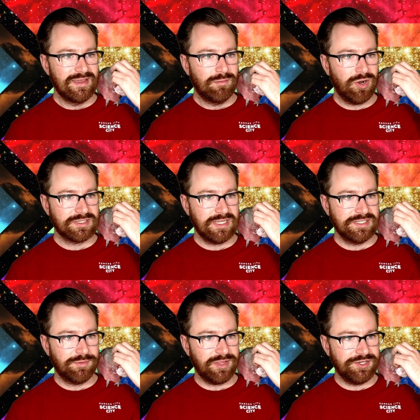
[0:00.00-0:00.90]
Mark
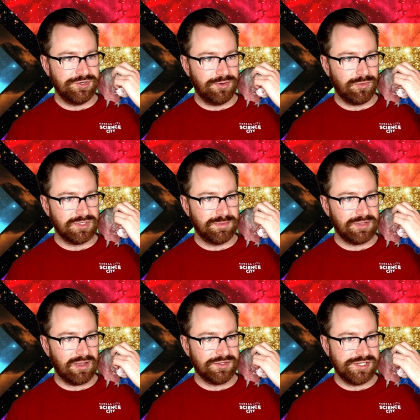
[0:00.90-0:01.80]
says, in relation to Norse
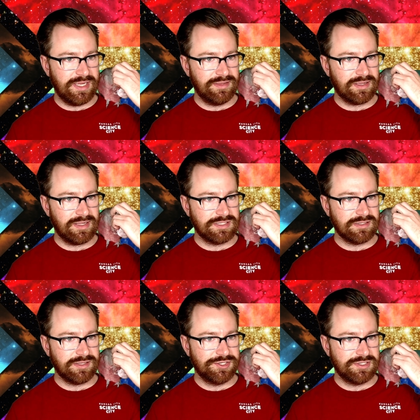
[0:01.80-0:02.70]
mythology and the
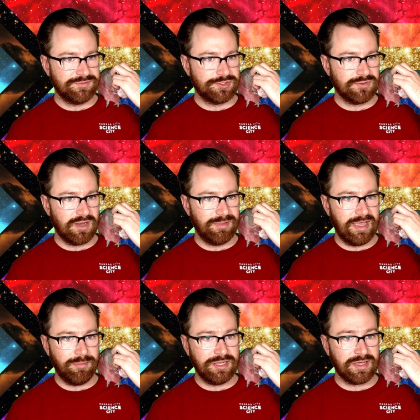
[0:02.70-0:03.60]
constellations of astronomy,
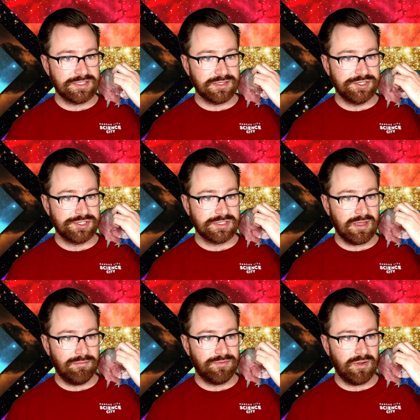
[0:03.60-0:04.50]
how many constellations
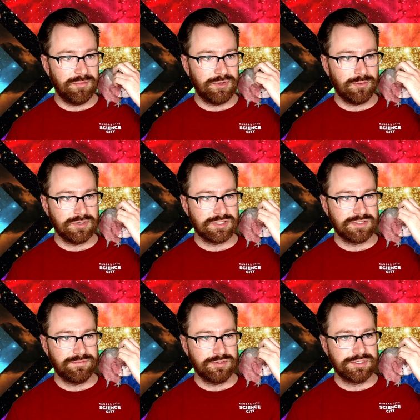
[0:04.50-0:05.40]
come from the Norse
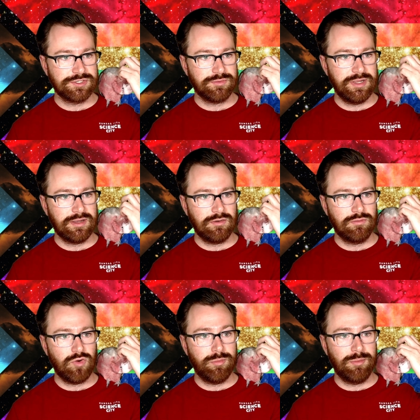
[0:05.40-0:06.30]
versus Greek or
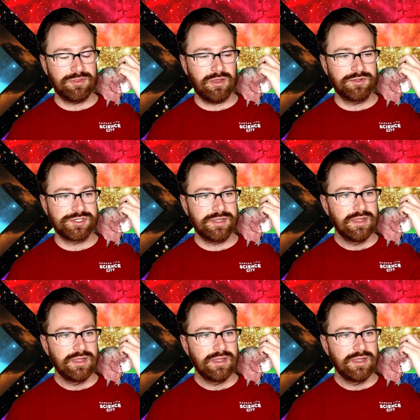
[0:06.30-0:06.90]
Roman mythology?